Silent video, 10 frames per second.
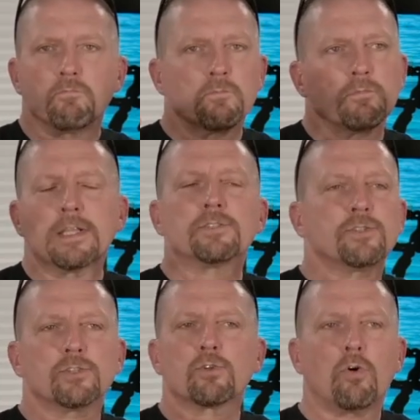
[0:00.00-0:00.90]
let's
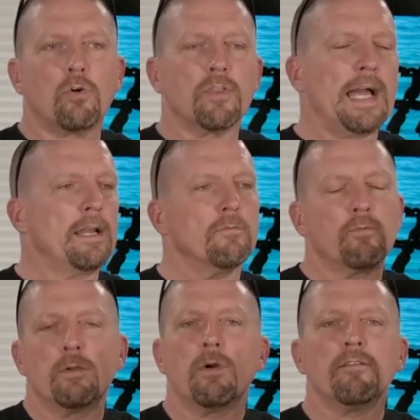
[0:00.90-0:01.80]
just call that,
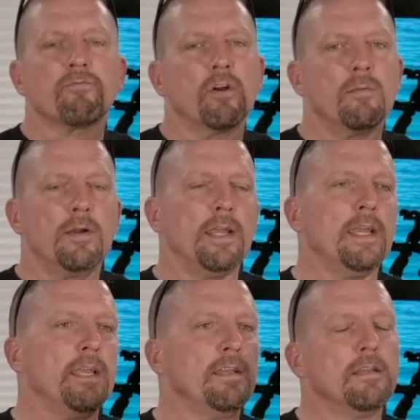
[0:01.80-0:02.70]
we went from
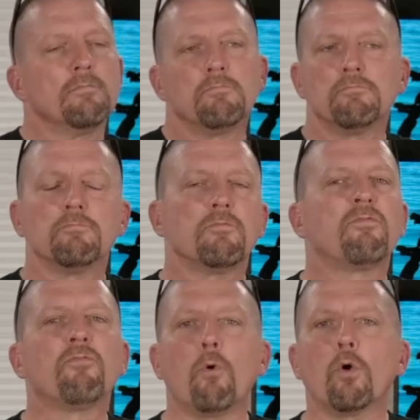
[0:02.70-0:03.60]
a
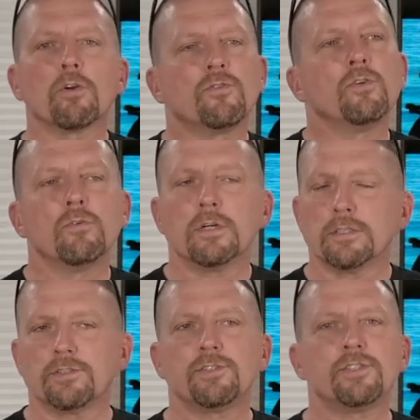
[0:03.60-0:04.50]
4 to a
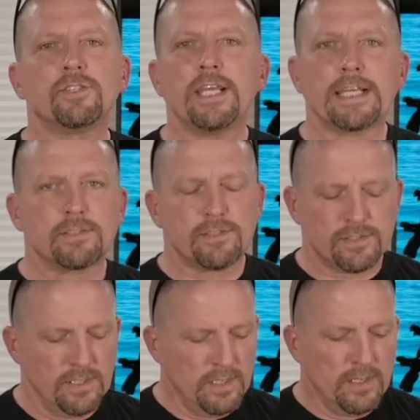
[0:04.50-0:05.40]
6.
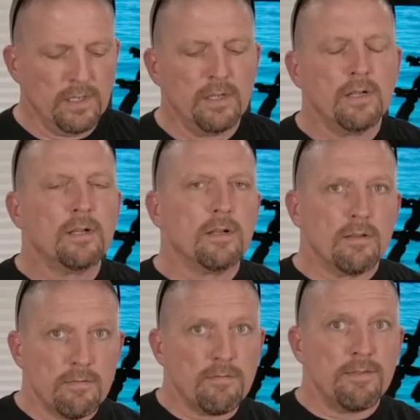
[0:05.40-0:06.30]

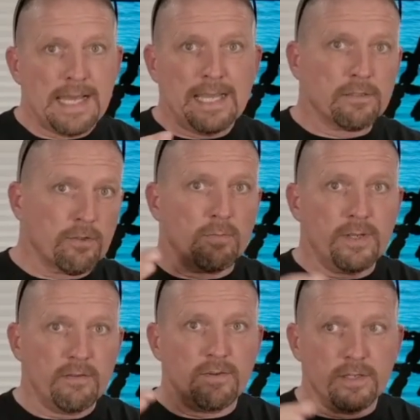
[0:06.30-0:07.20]
That little bit
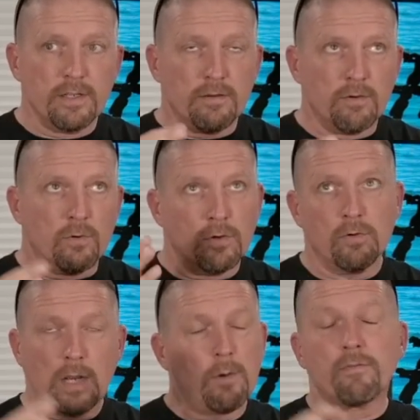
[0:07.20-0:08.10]
of an, or
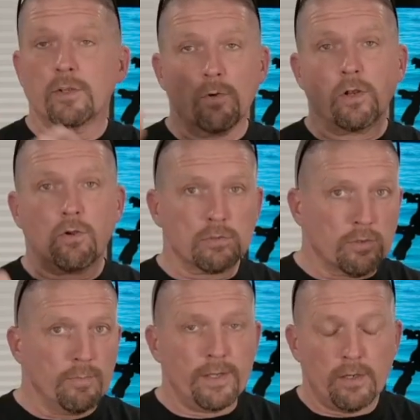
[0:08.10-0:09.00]
however you want to call it, a little
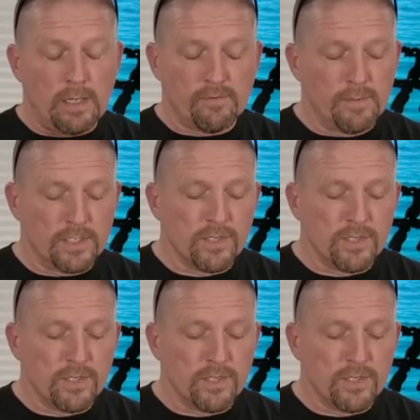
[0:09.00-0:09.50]
bit or however much,